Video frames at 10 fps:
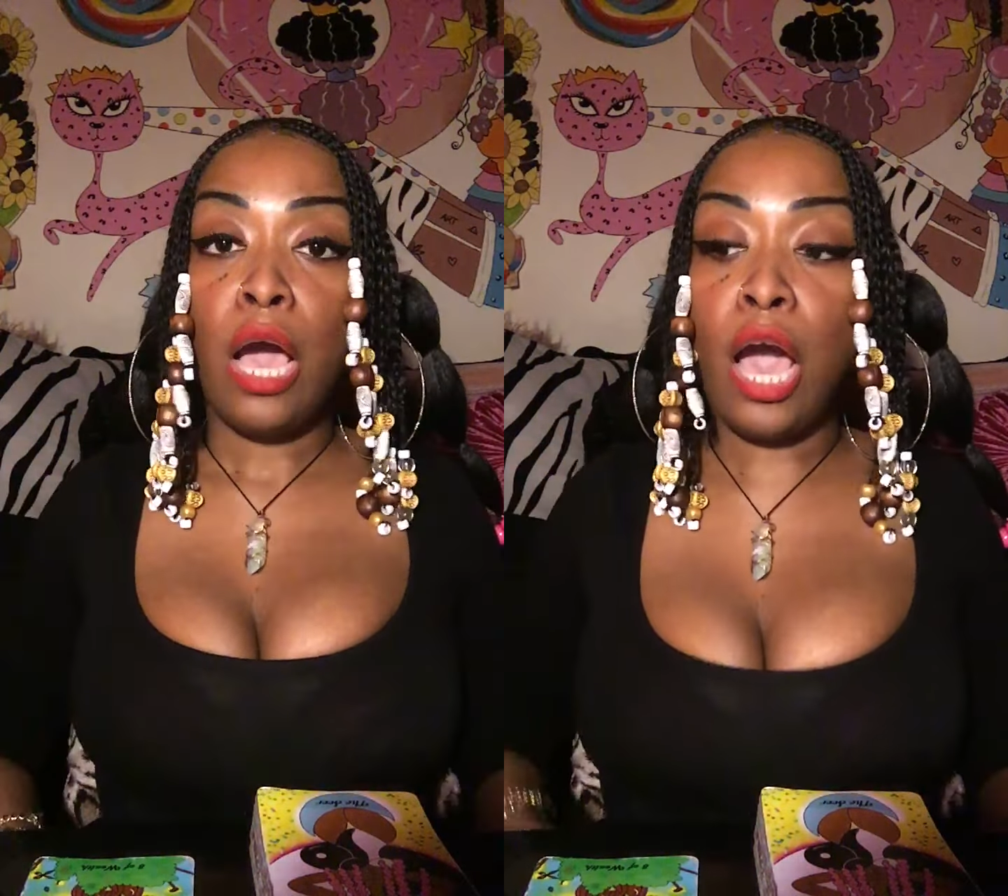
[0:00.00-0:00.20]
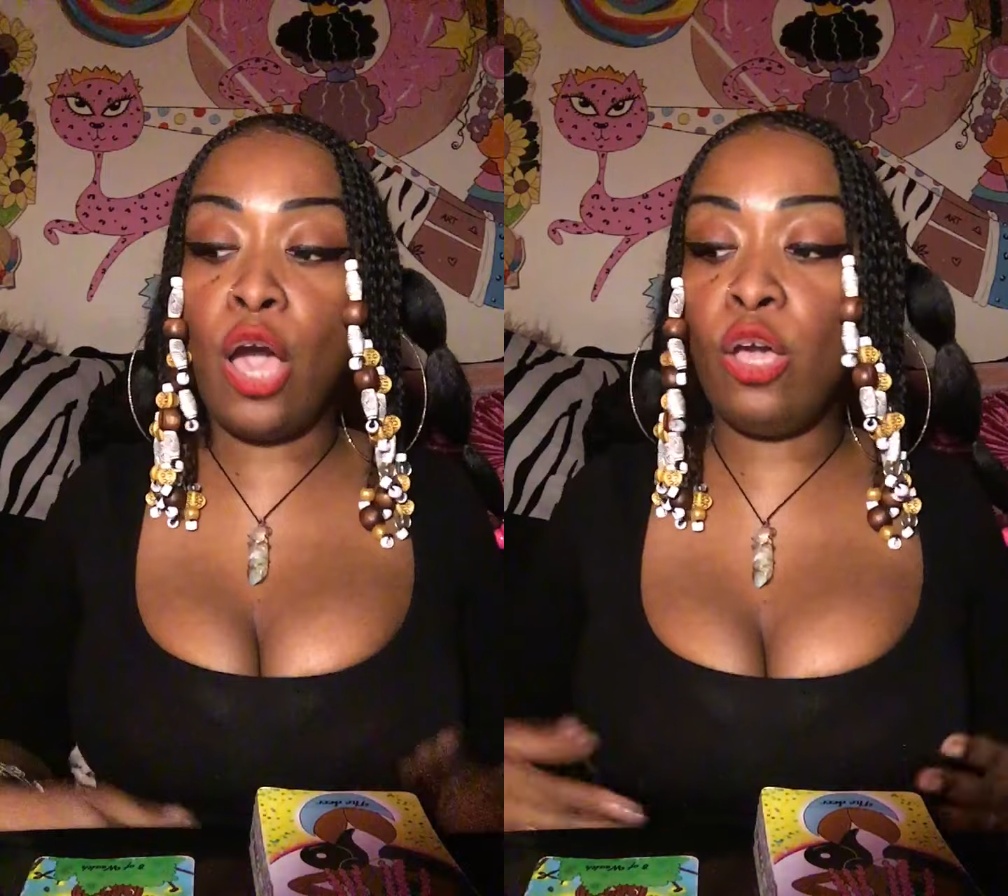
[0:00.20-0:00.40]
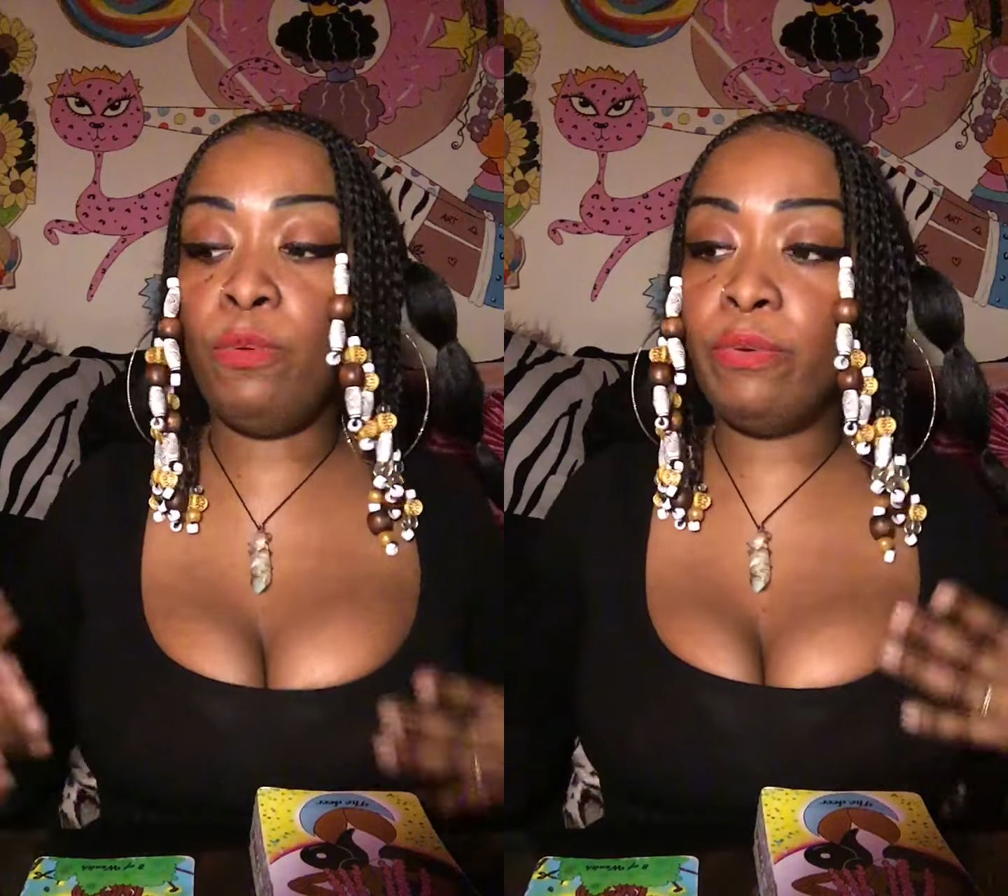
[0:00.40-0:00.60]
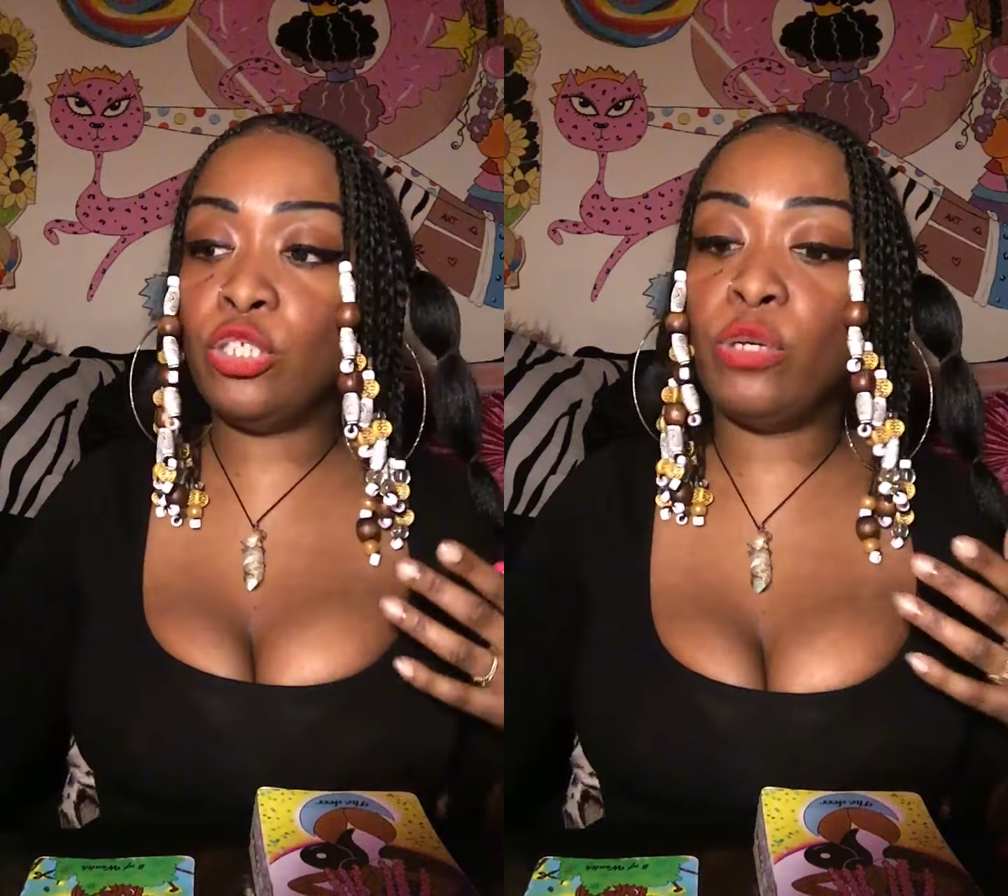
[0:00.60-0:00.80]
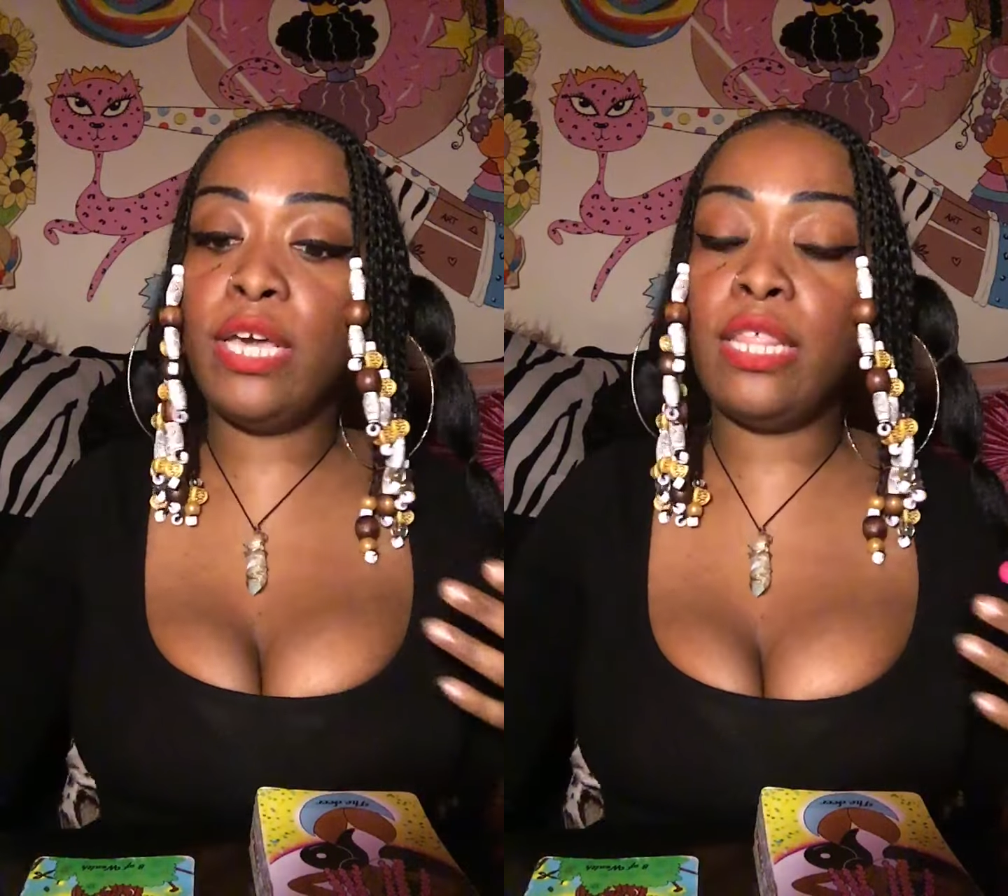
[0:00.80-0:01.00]
I hope you
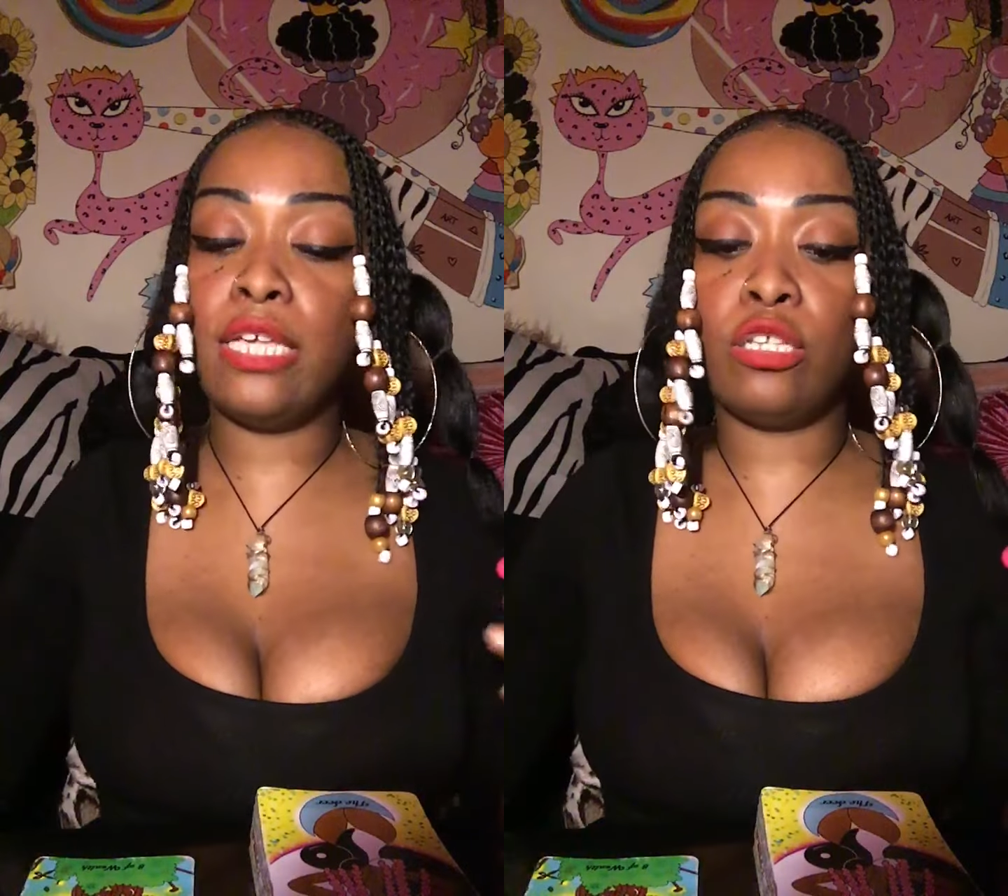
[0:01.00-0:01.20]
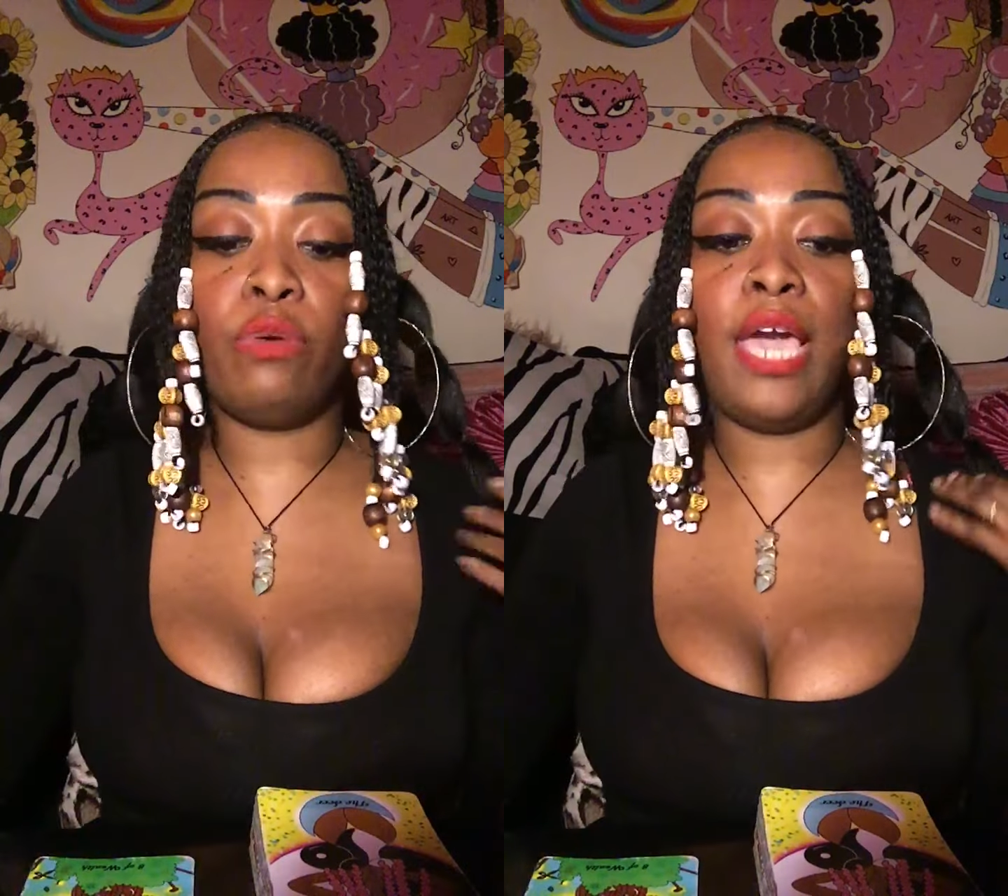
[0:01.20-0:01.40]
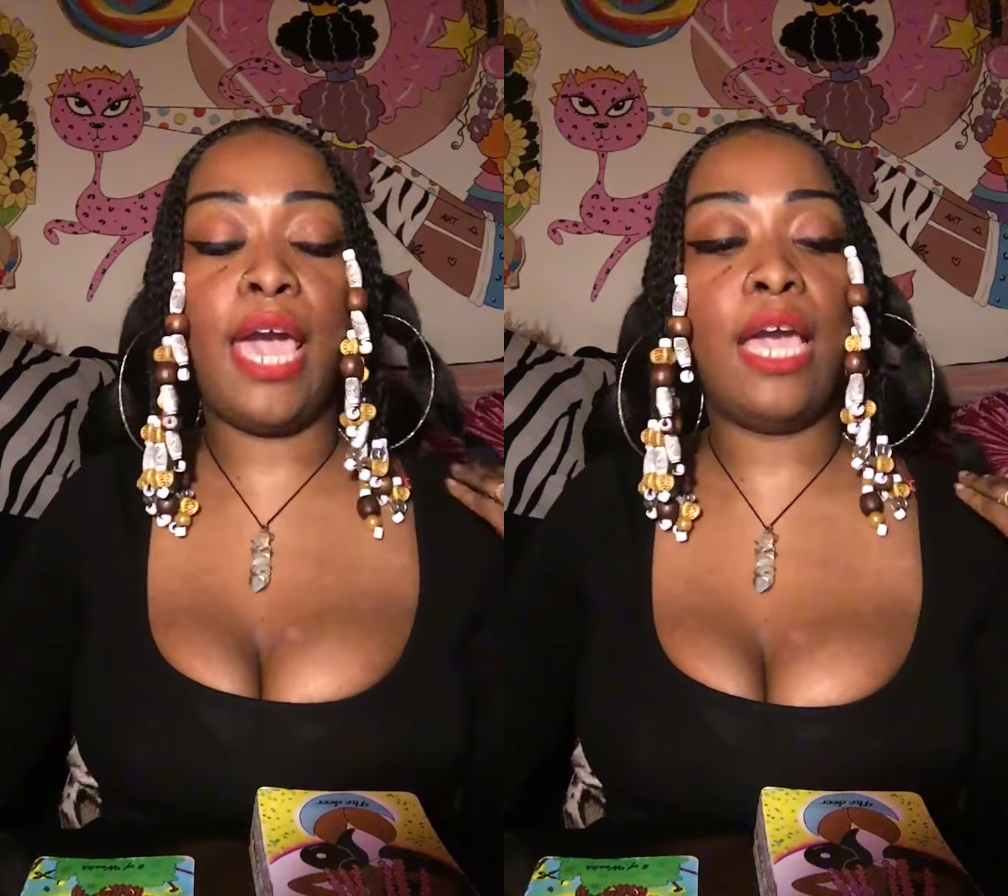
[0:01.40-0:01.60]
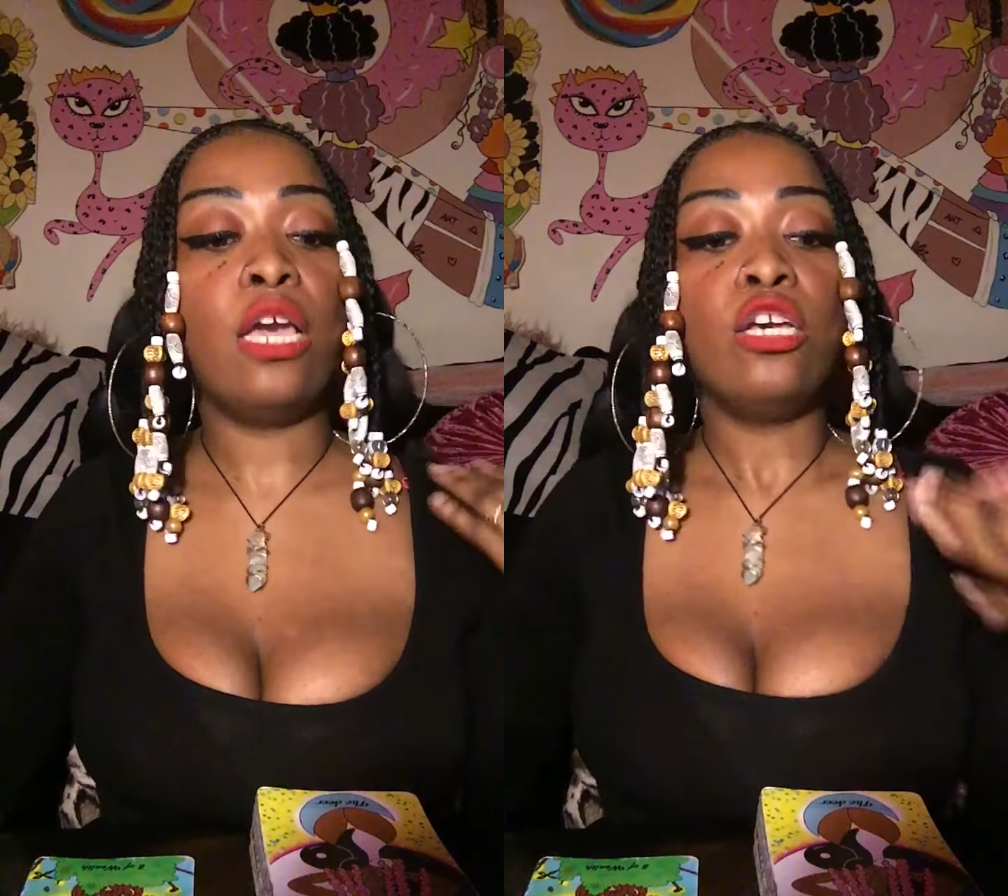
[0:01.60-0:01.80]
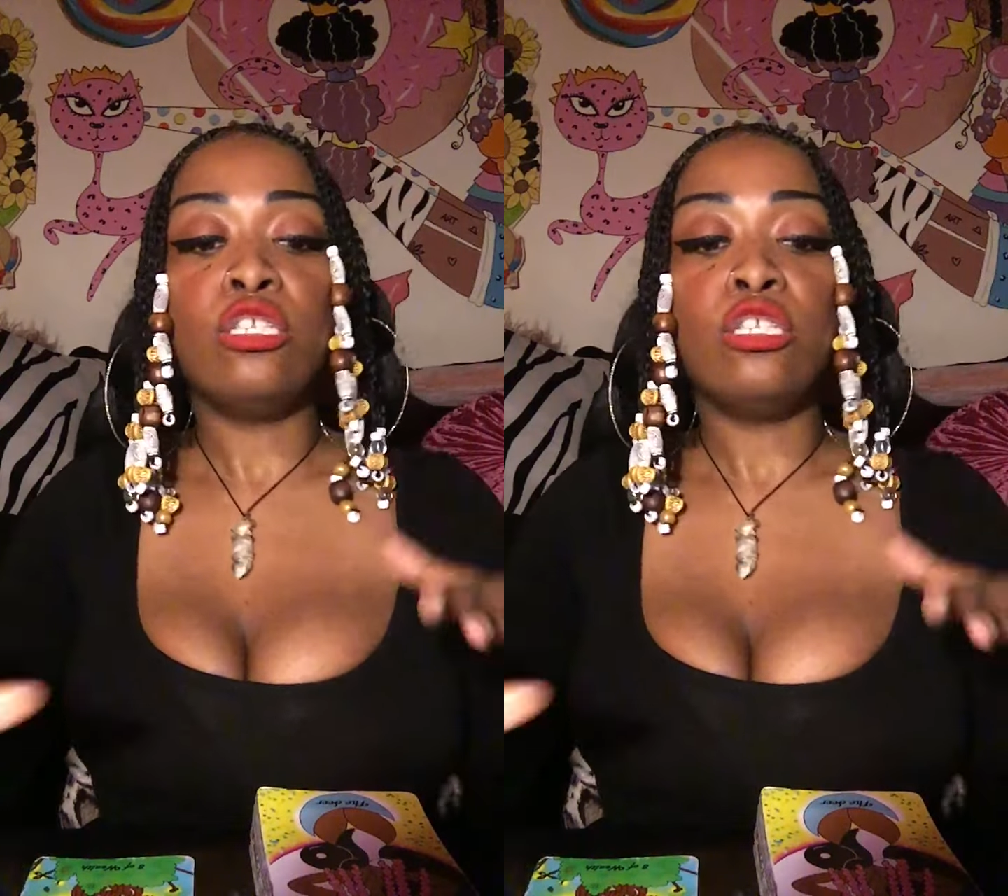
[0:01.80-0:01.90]
enjoy this, okay?